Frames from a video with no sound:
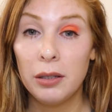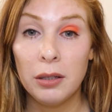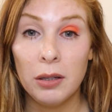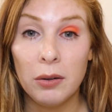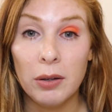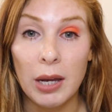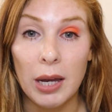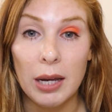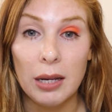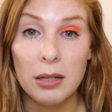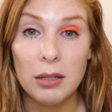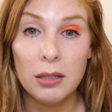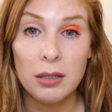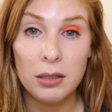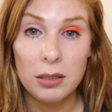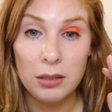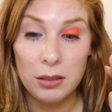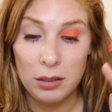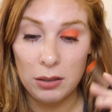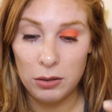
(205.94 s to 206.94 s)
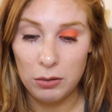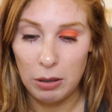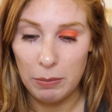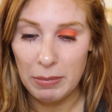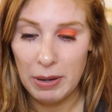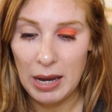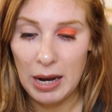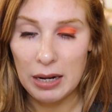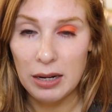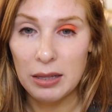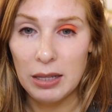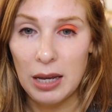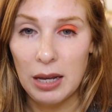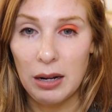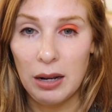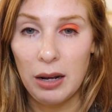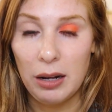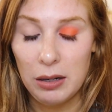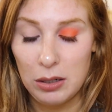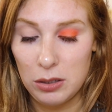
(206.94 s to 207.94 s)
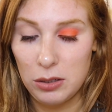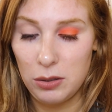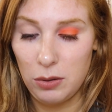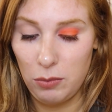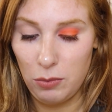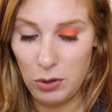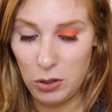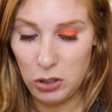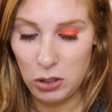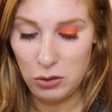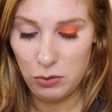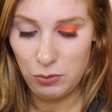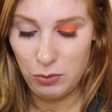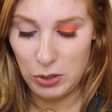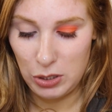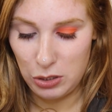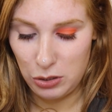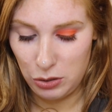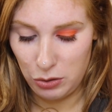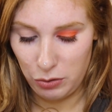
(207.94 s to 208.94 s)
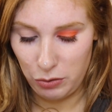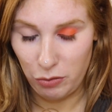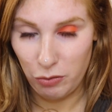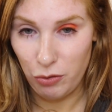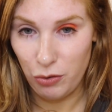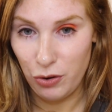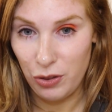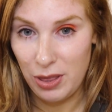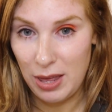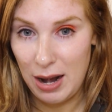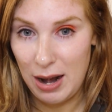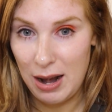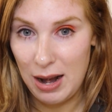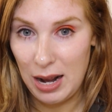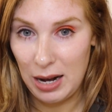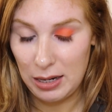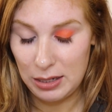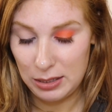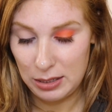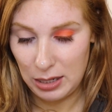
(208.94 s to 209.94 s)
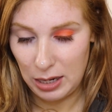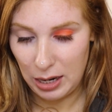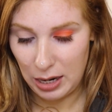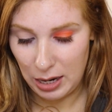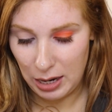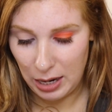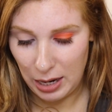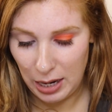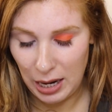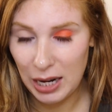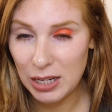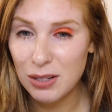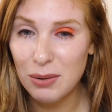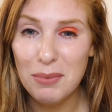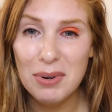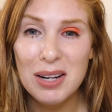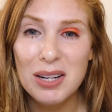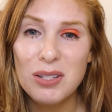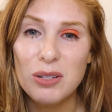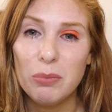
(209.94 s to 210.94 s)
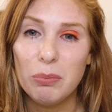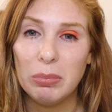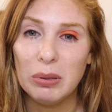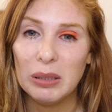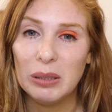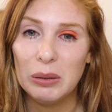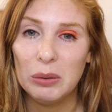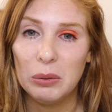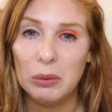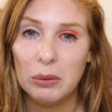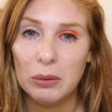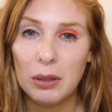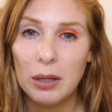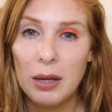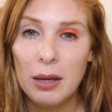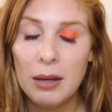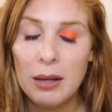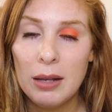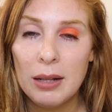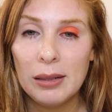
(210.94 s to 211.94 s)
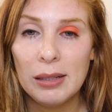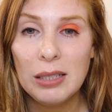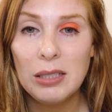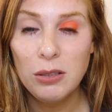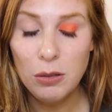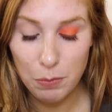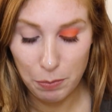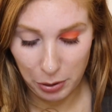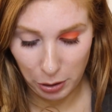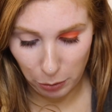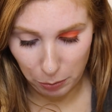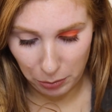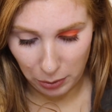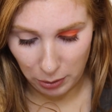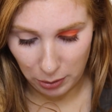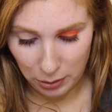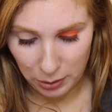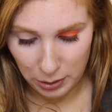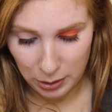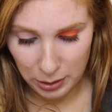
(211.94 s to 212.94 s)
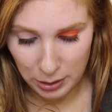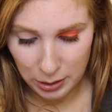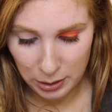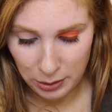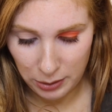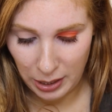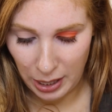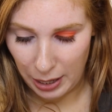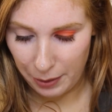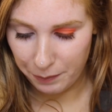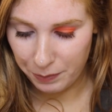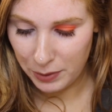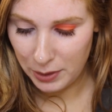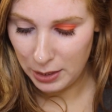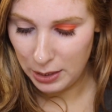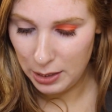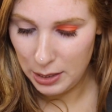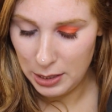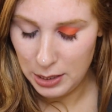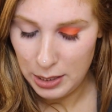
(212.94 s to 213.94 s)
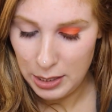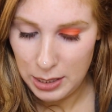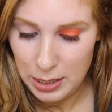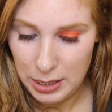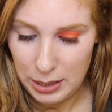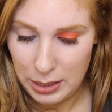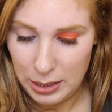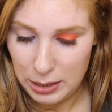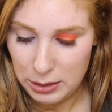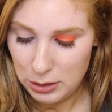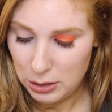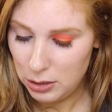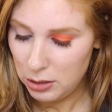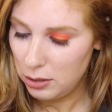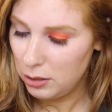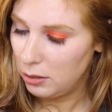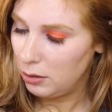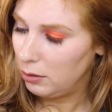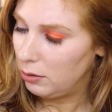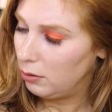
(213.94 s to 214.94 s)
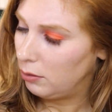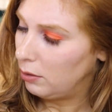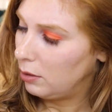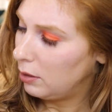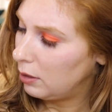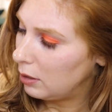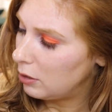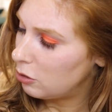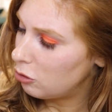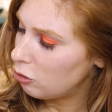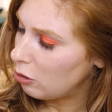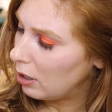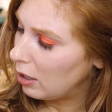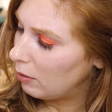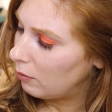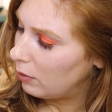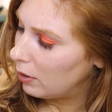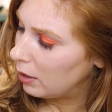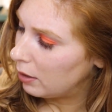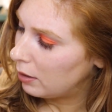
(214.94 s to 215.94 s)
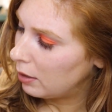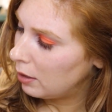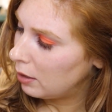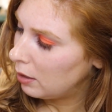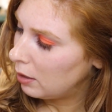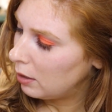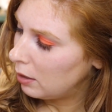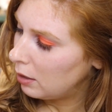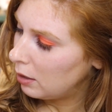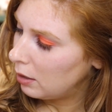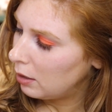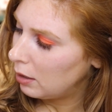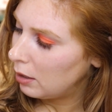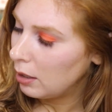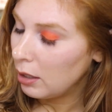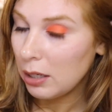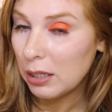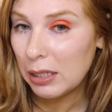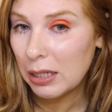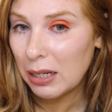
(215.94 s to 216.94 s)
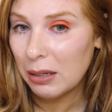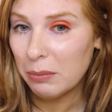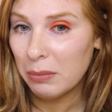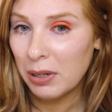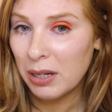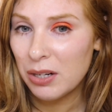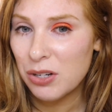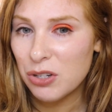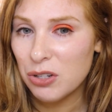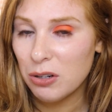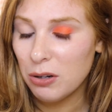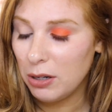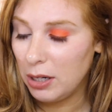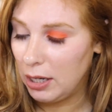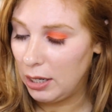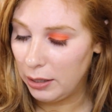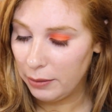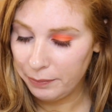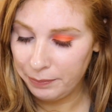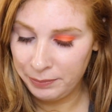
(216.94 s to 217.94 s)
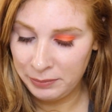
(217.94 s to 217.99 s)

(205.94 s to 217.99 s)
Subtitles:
Okay, so I packed that on. So what should we do for the next eye? I don't want to do blue. Let's do purple. Okay, let's try with Not My Journey.